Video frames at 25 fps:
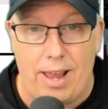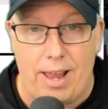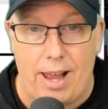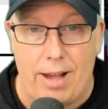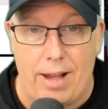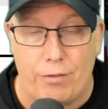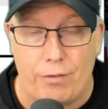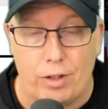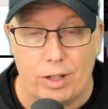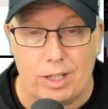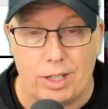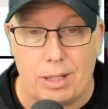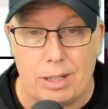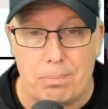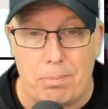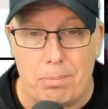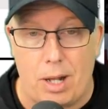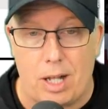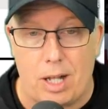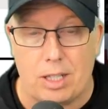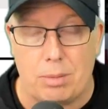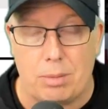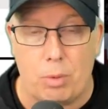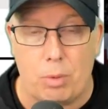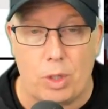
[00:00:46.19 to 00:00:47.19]
And if you look at
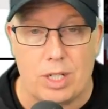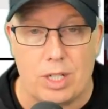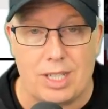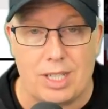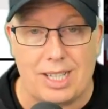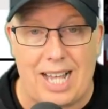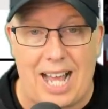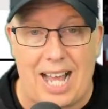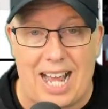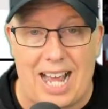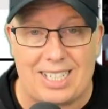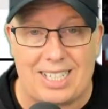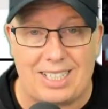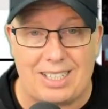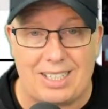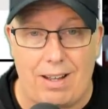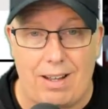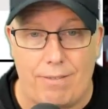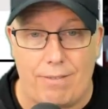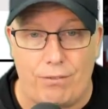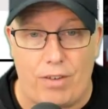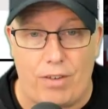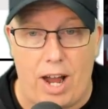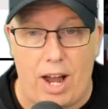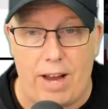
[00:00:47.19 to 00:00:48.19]
Baltimore's last
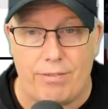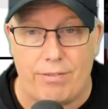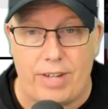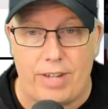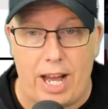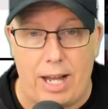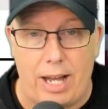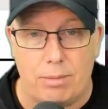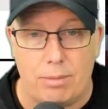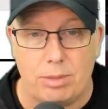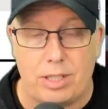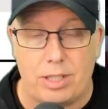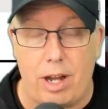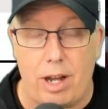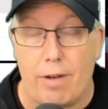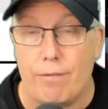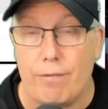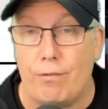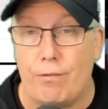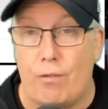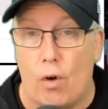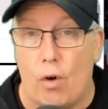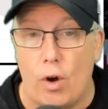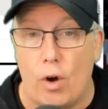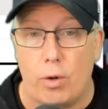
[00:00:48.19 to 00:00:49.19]
five games, they are
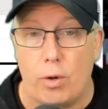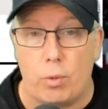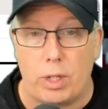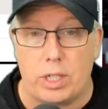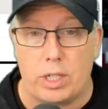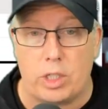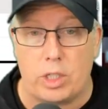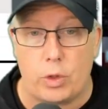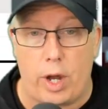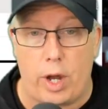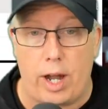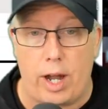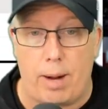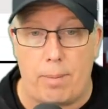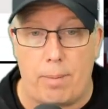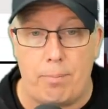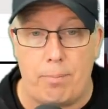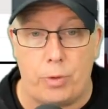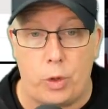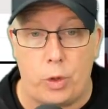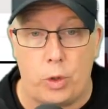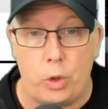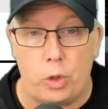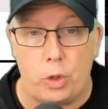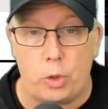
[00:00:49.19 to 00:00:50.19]
4-1 straight up,
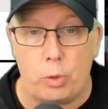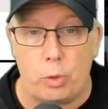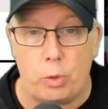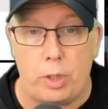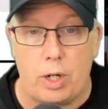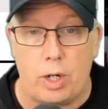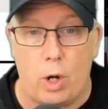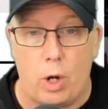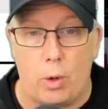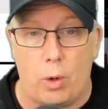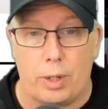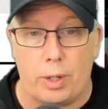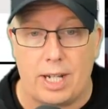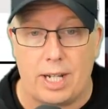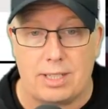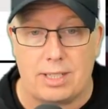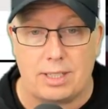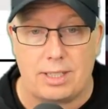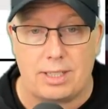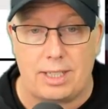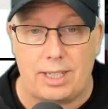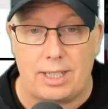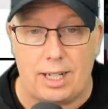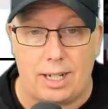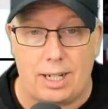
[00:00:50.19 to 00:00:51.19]
2-3-0
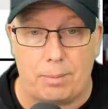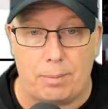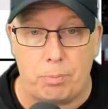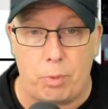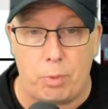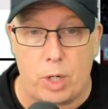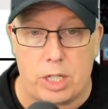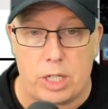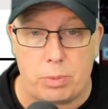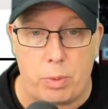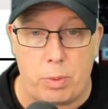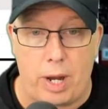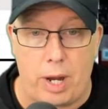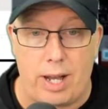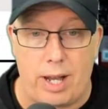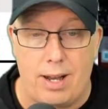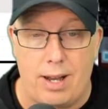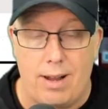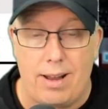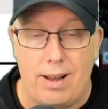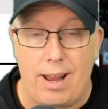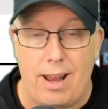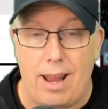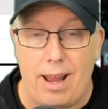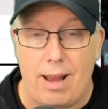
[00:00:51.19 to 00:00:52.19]
against the point spread,
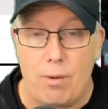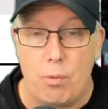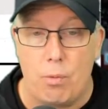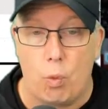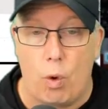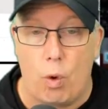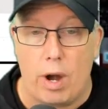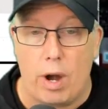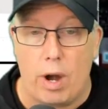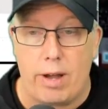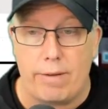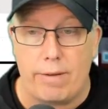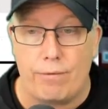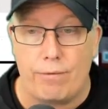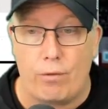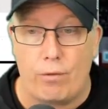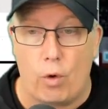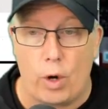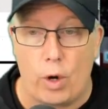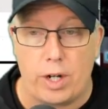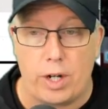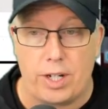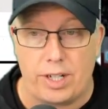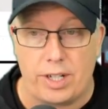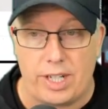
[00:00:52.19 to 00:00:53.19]
and
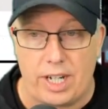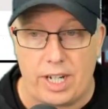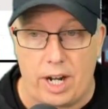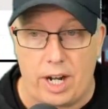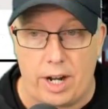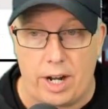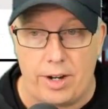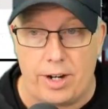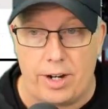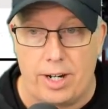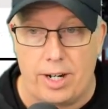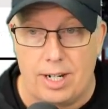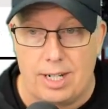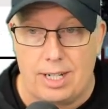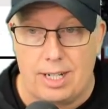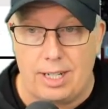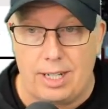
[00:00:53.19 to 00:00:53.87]
1-4 to the under.